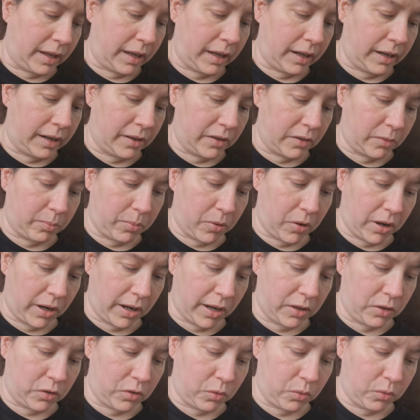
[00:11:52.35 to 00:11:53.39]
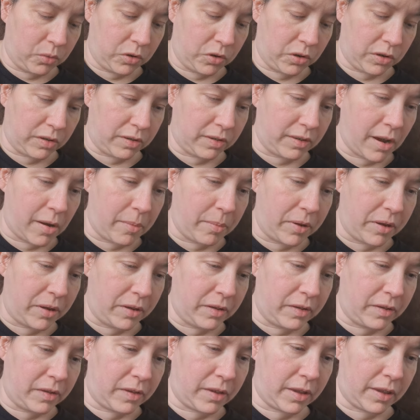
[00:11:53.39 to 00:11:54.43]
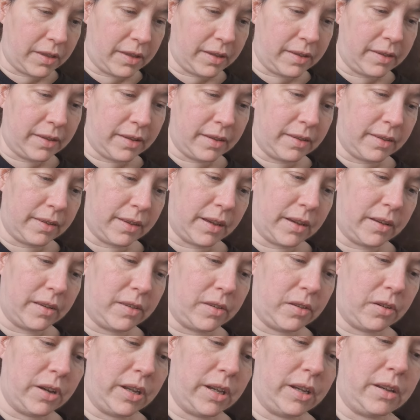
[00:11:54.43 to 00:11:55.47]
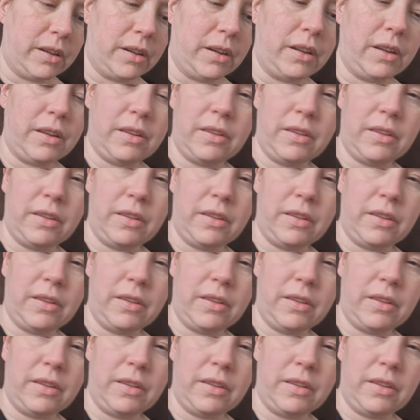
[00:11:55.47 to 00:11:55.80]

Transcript: and it is by Georgia Summers. This is a signed and